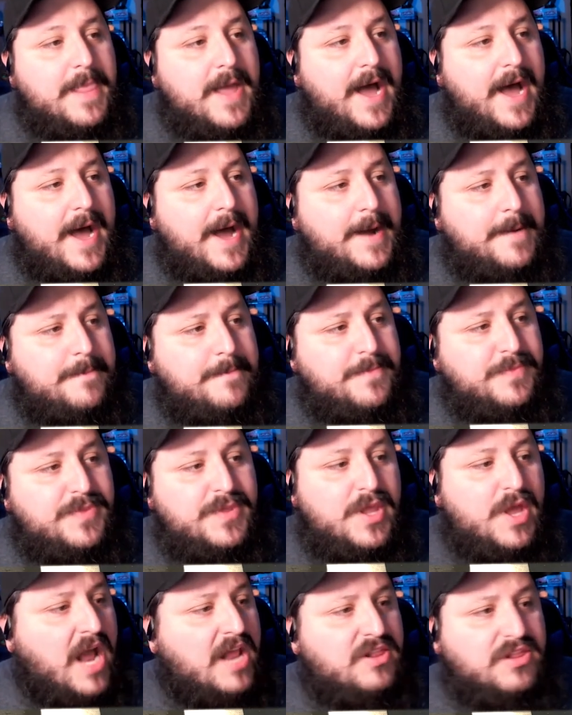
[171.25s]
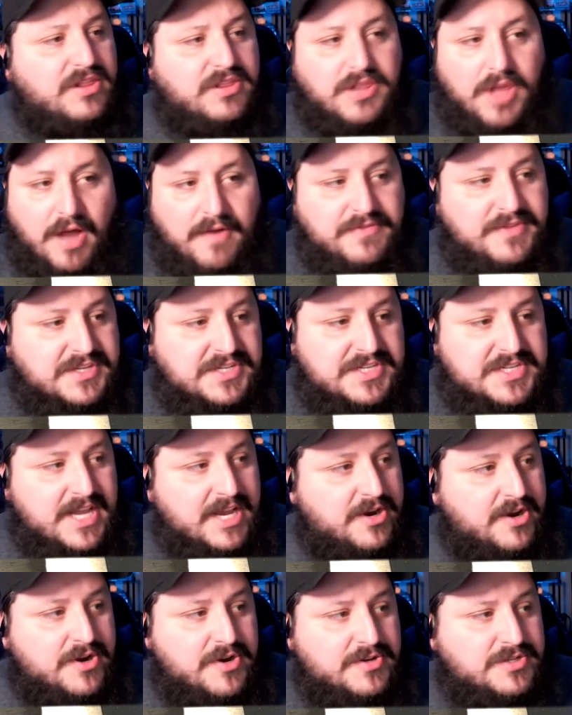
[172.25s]
Um, I love the
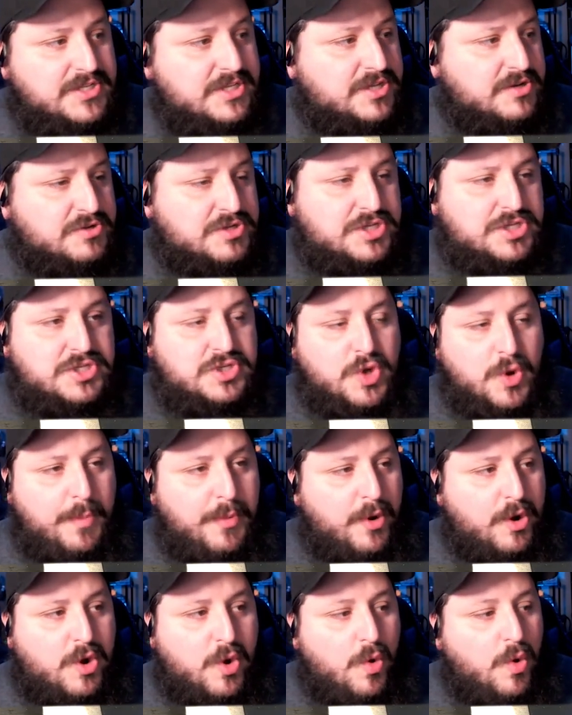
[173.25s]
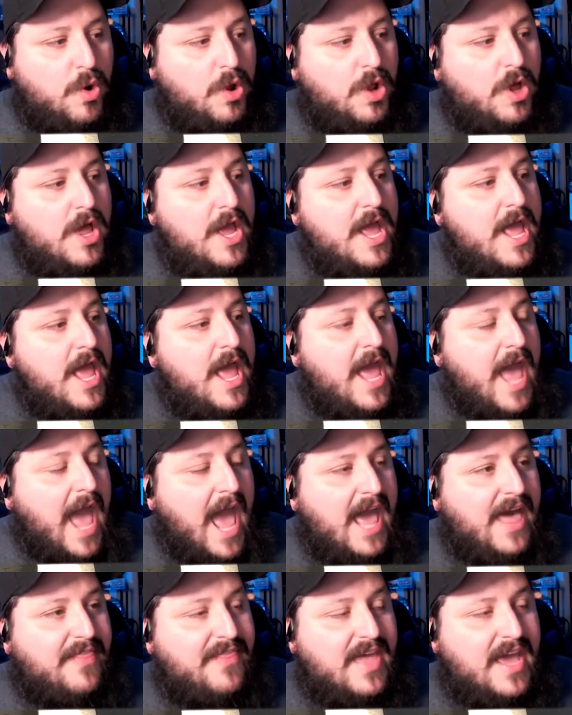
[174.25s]
stickers; they're super cool.
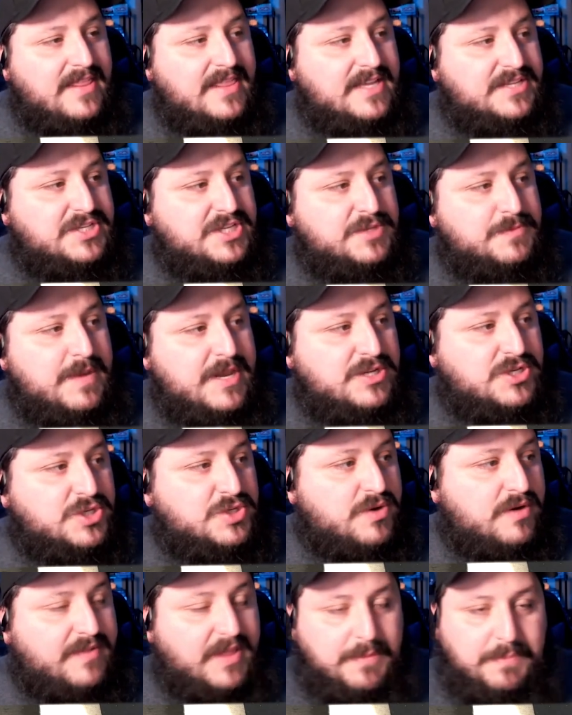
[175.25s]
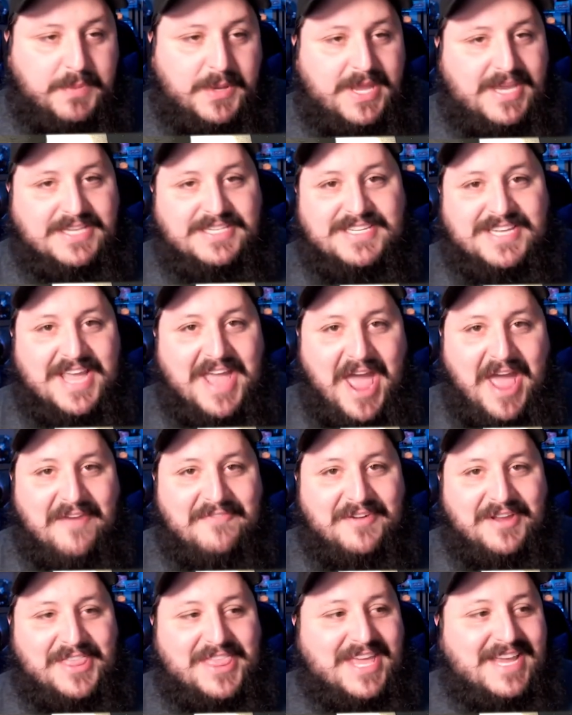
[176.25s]
And then this is me just sort of like piecing
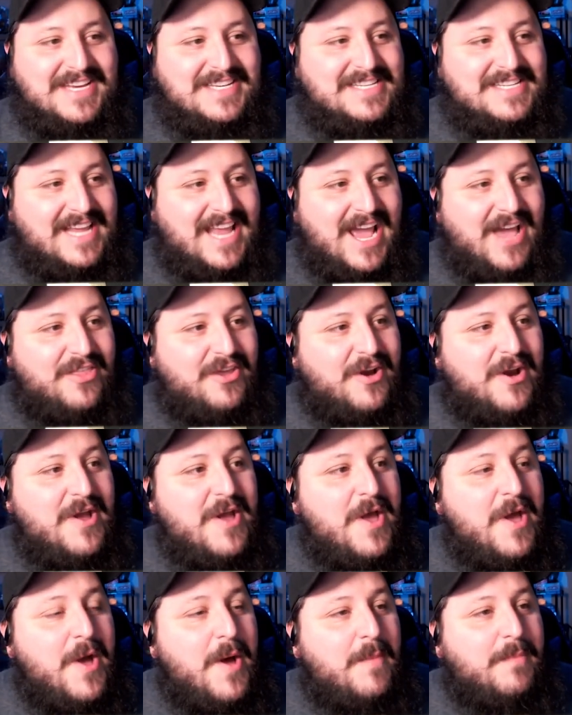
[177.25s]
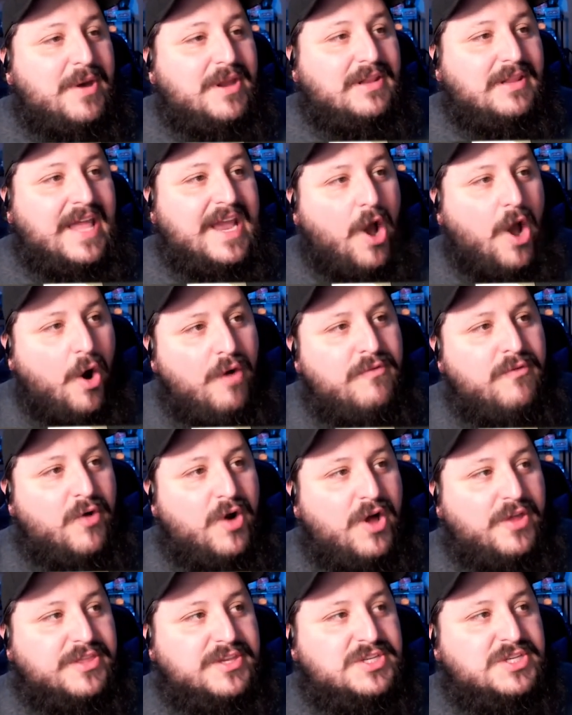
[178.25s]
everything together. But like
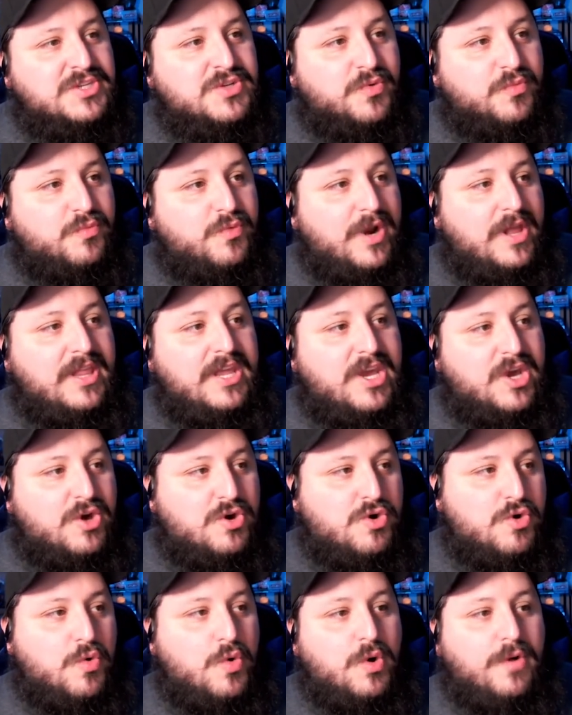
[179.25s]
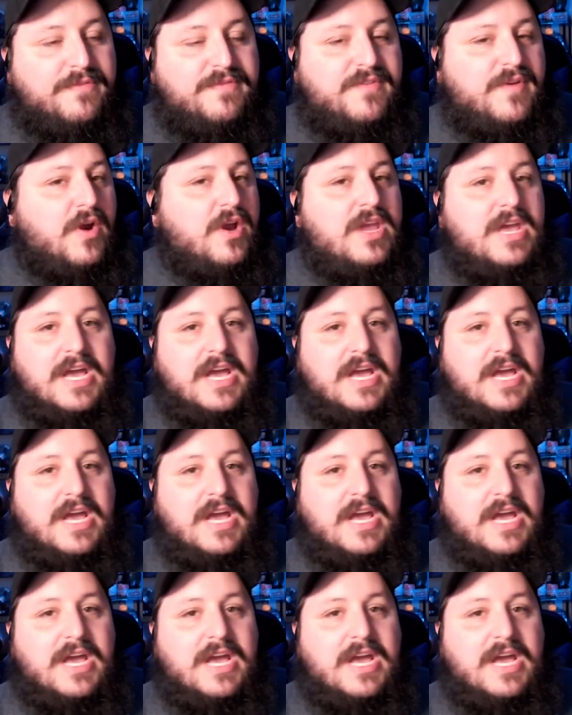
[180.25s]
overall, this is a really cool, very